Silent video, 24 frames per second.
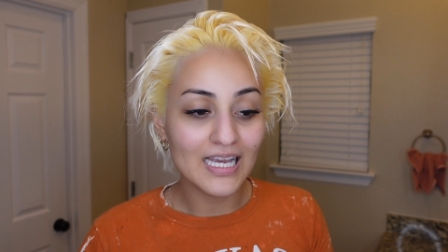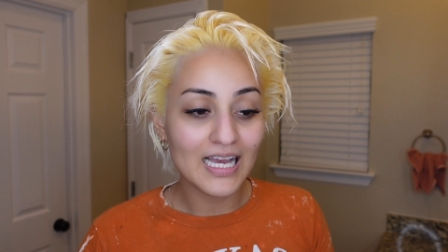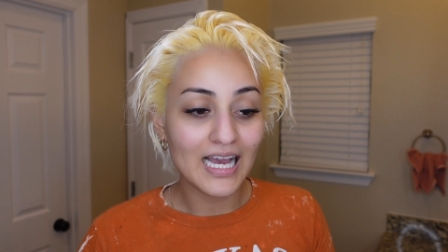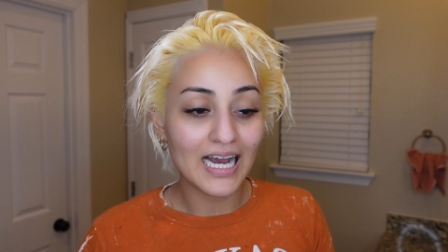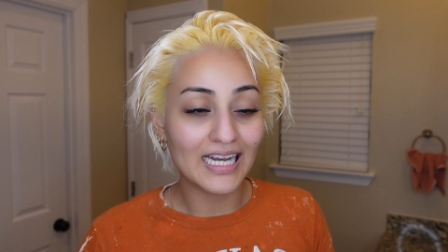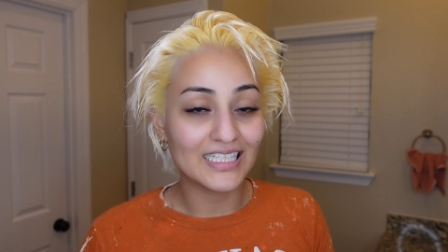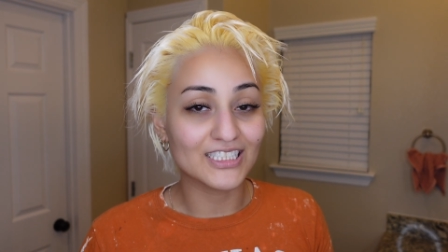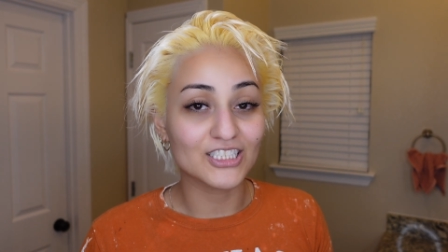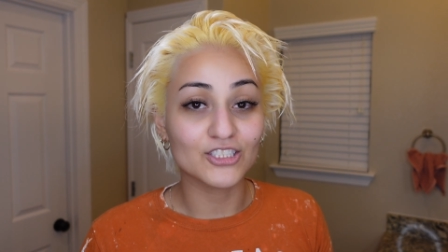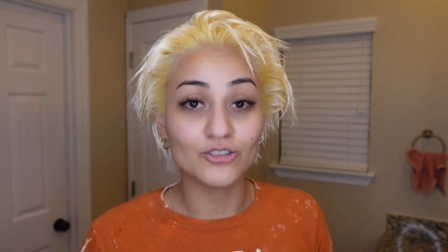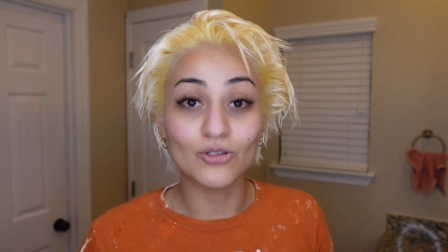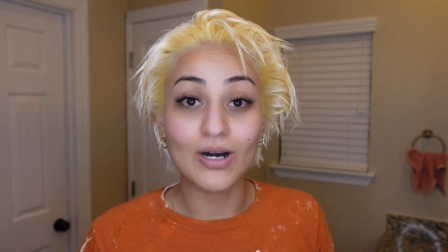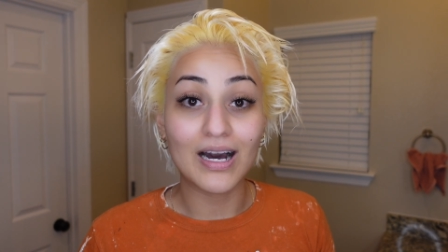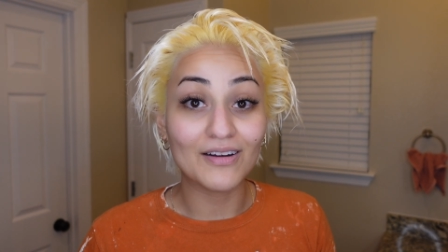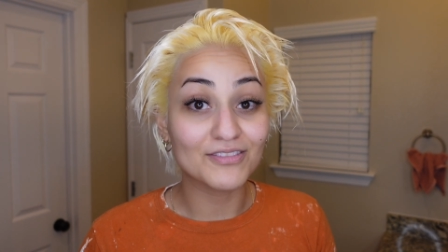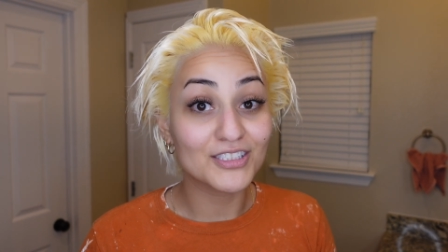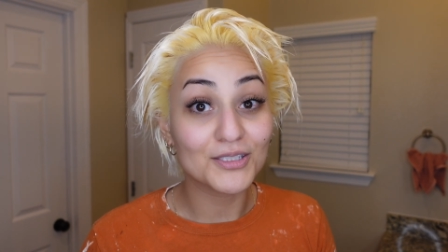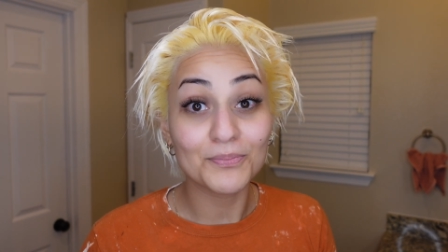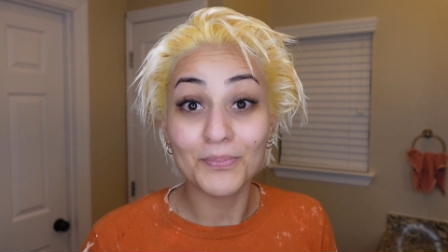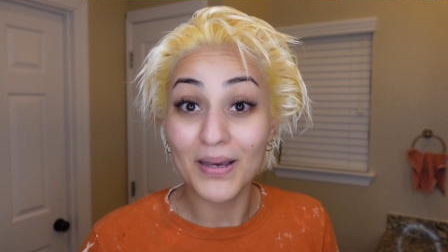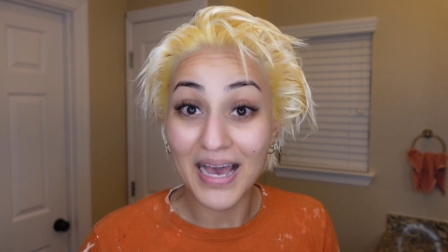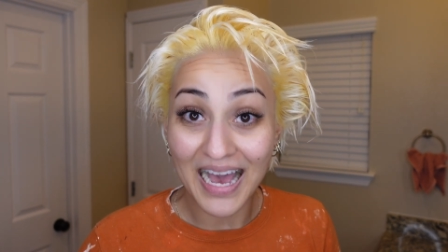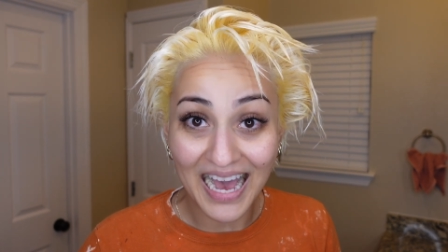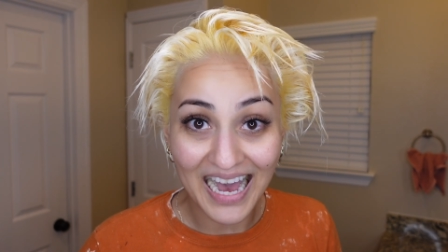I still have to
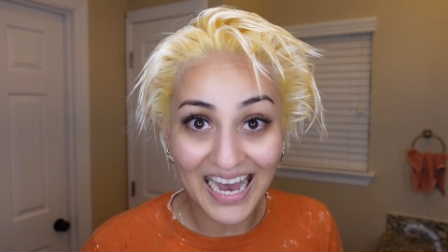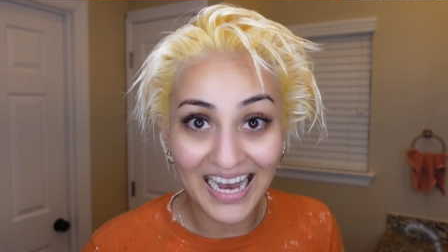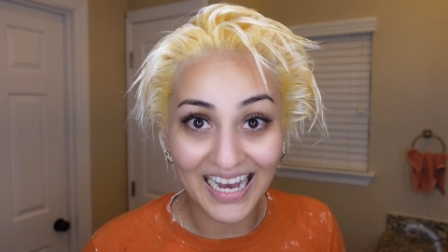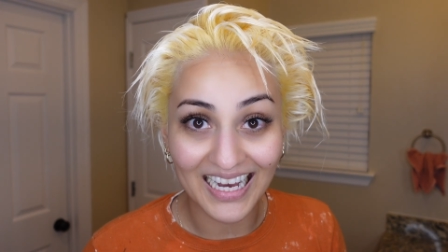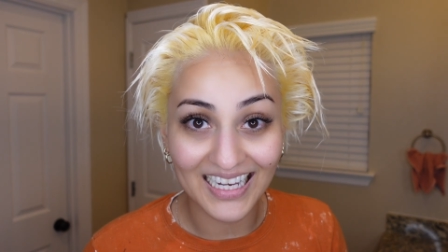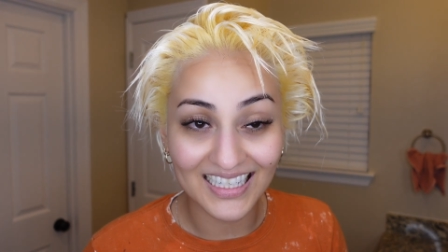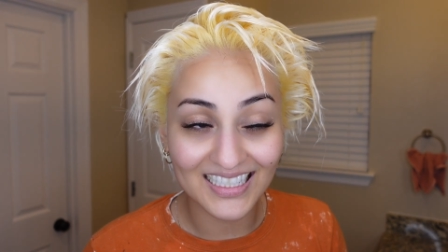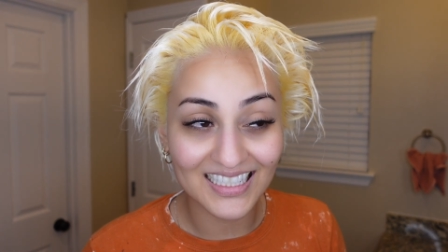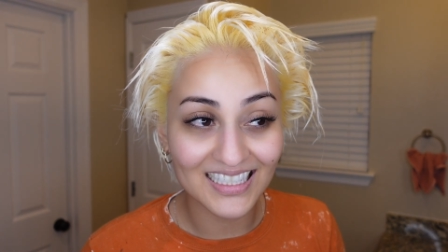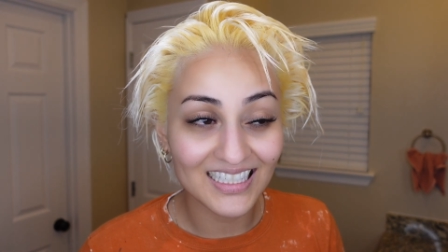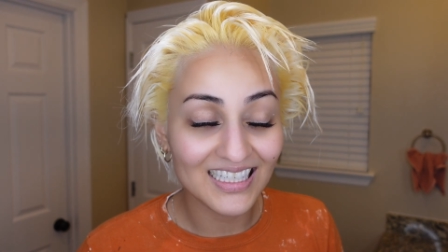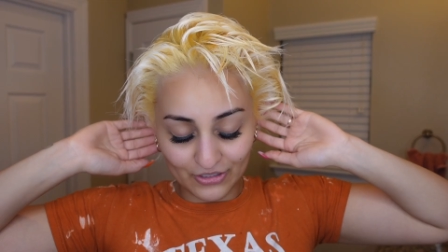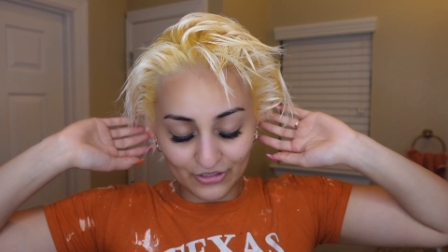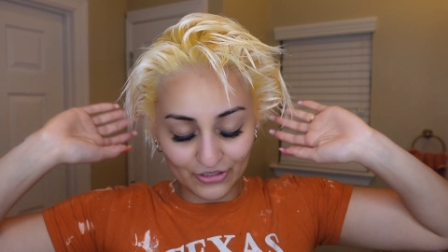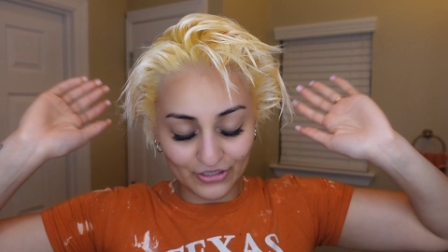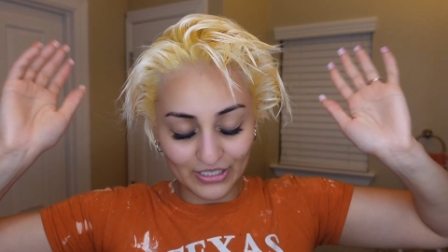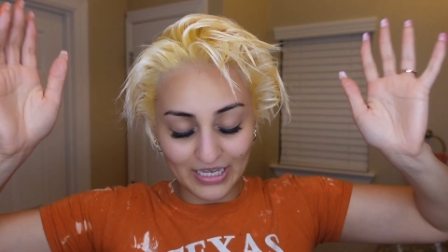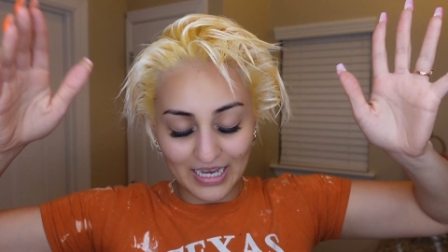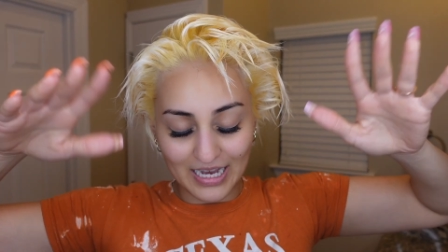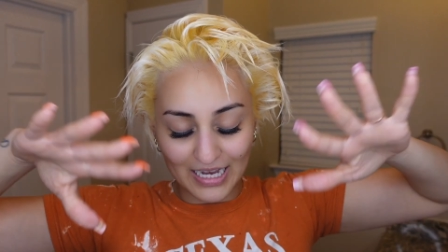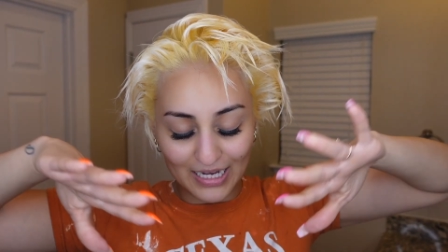pack. So yeah,